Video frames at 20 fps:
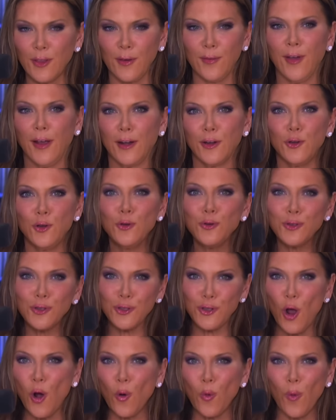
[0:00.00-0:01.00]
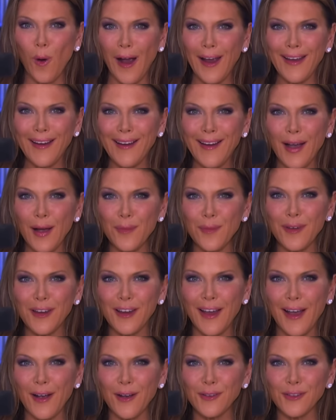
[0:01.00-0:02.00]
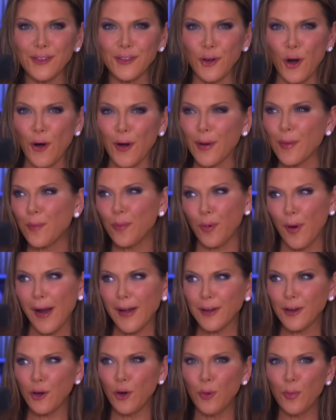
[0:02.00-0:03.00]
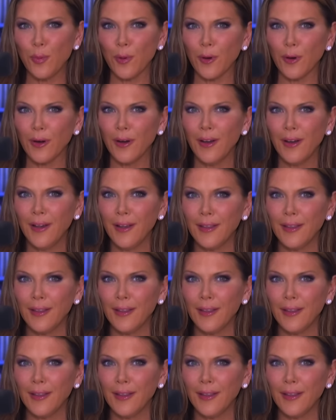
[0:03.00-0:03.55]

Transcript: They've got a new Snow White coming out starring Brett Cooper,